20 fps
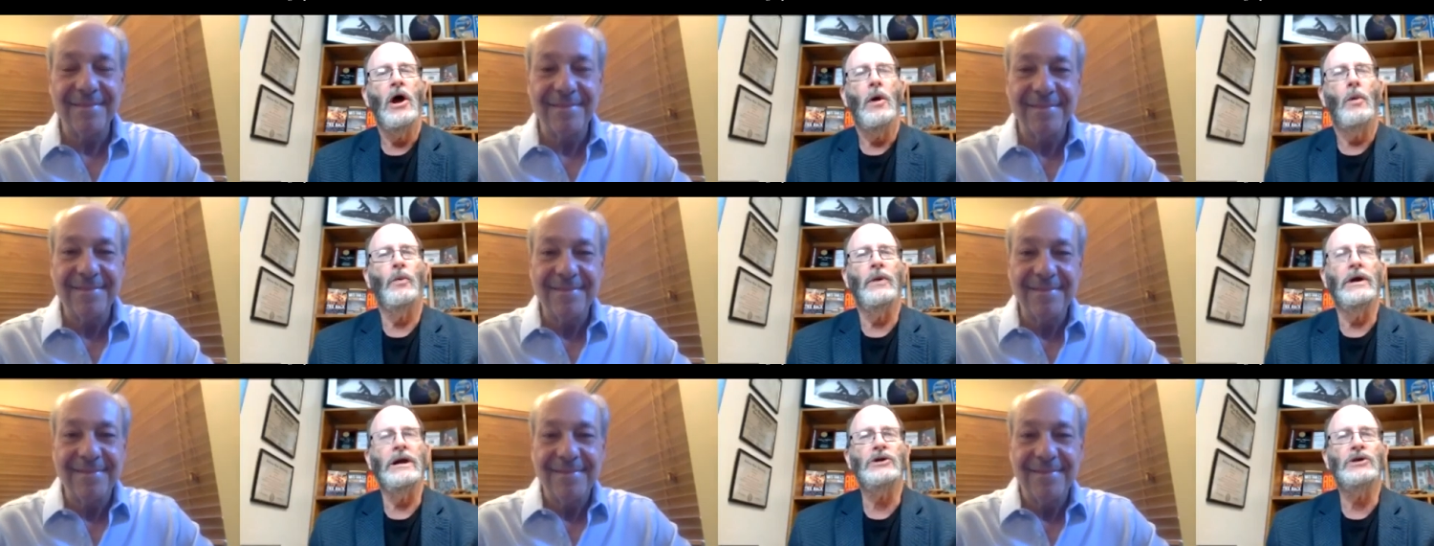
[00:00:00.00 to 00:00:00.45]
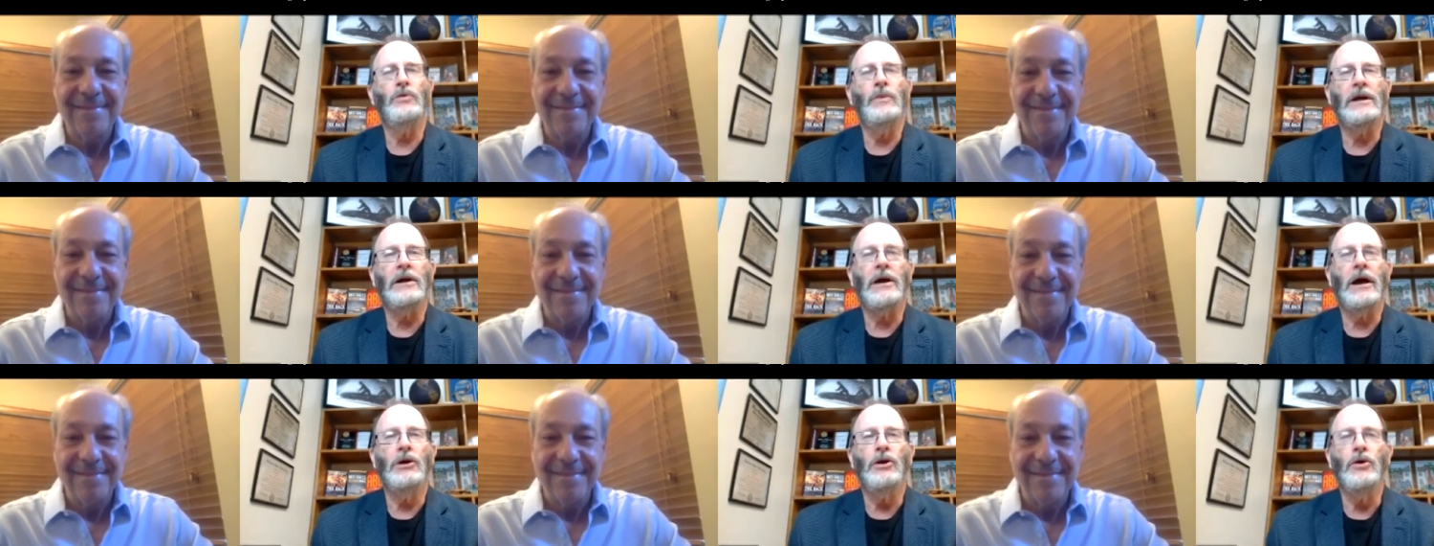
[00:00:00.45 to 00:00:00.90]
Speaker 1: where each
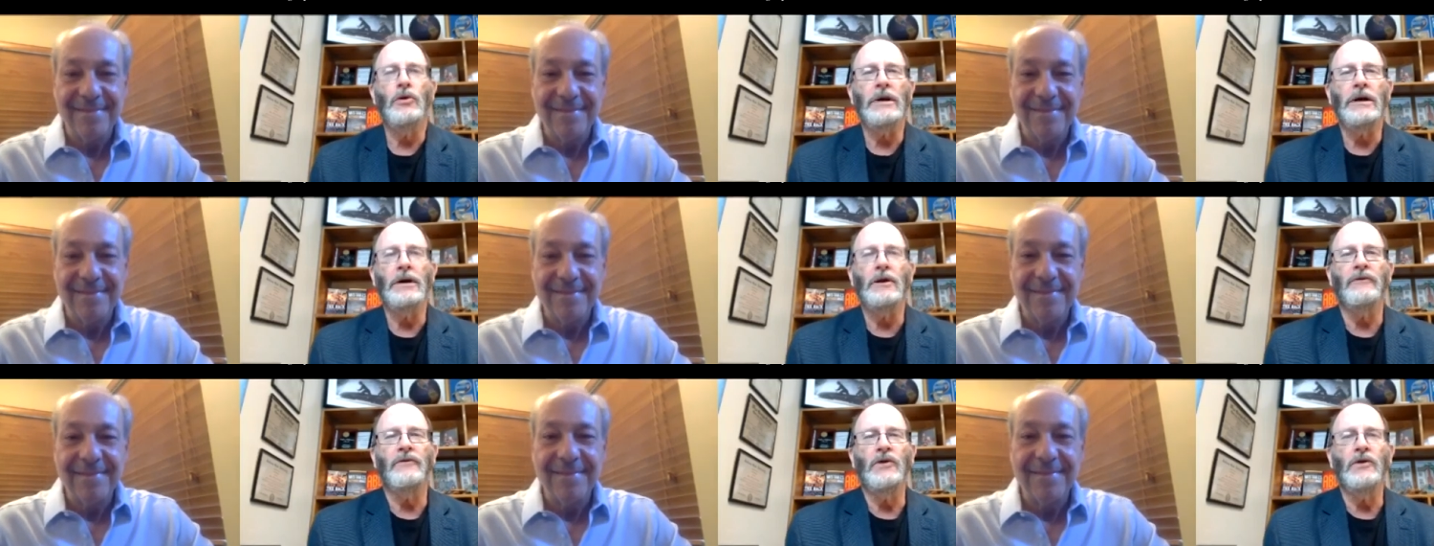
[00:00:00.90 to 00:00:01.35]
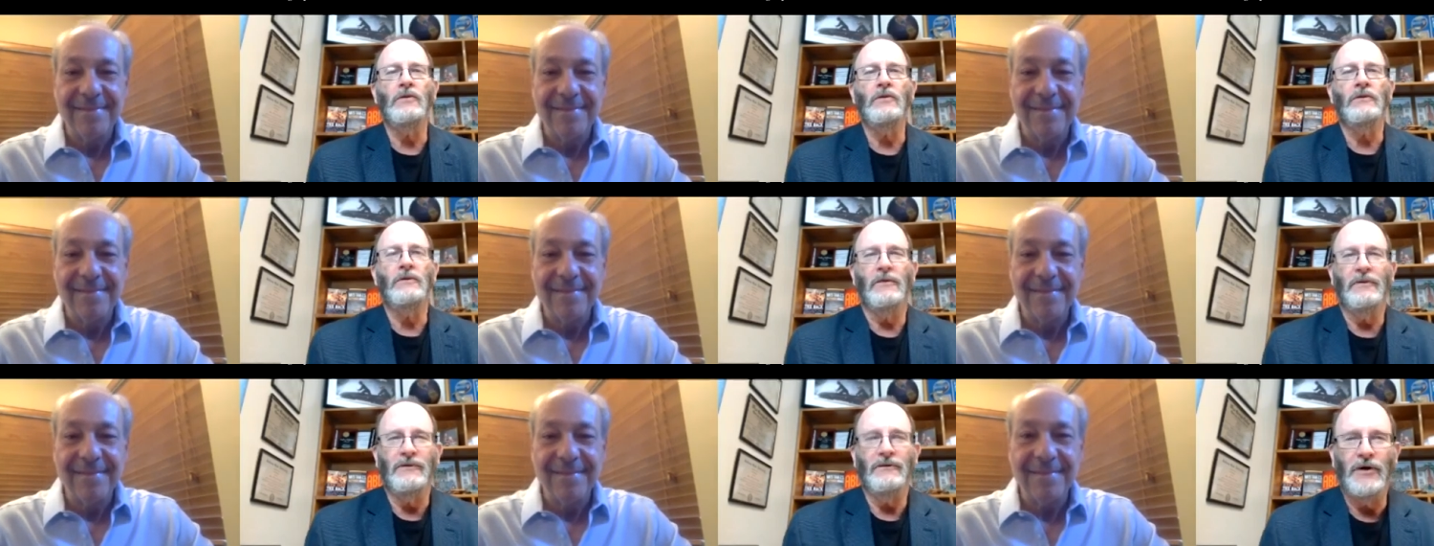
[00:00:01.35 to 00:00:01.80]
week I do
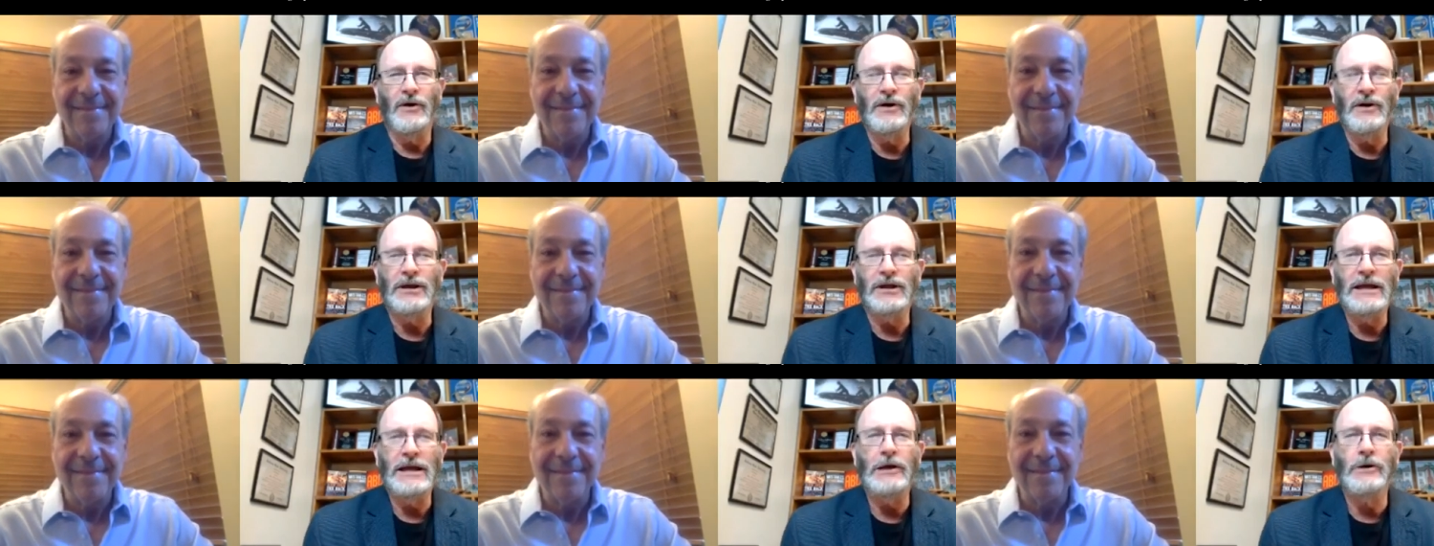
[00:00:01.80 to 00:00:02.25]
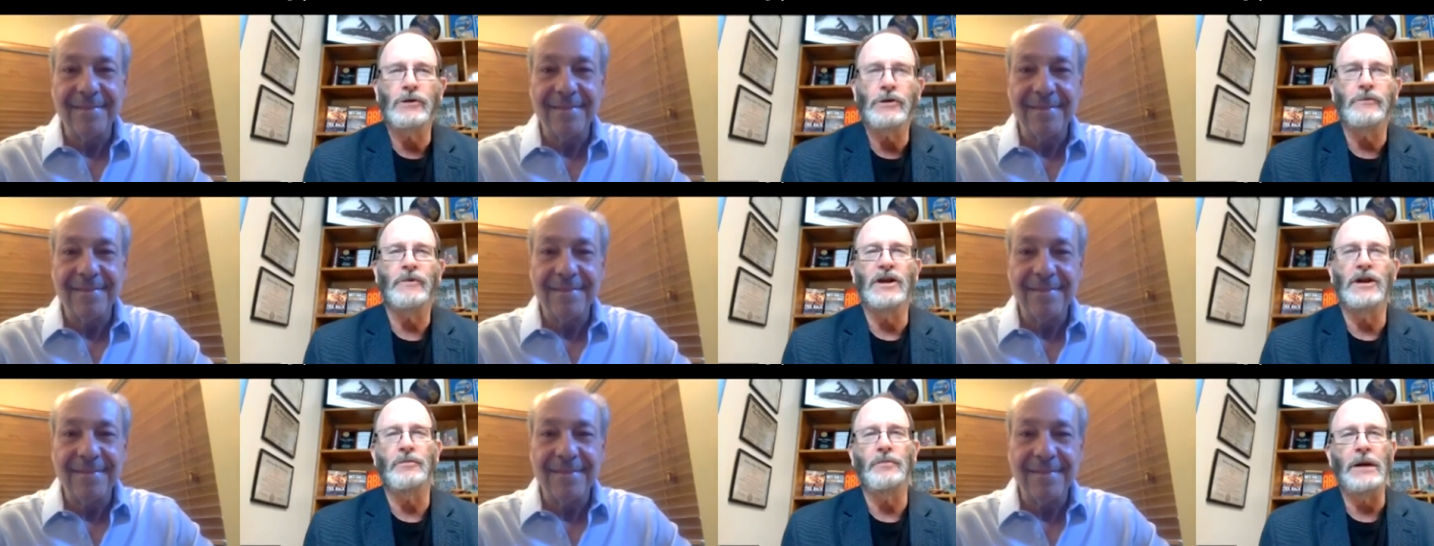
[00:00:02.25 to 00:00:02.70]
interview various
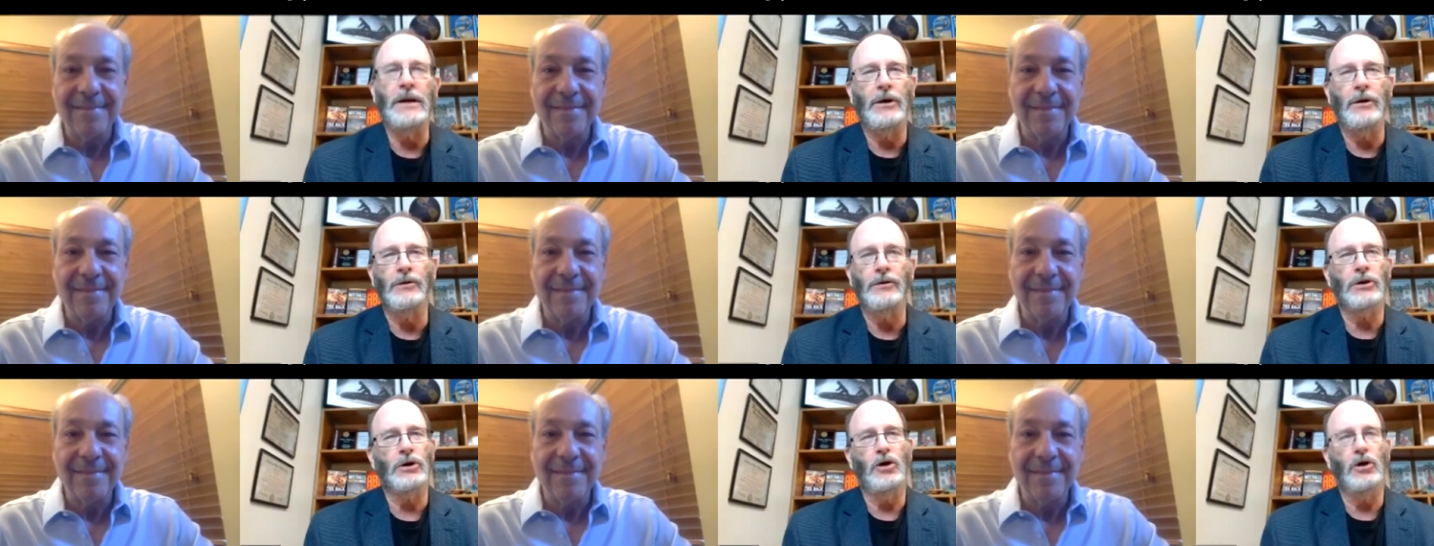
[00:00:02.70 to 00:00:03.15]
industry speakers.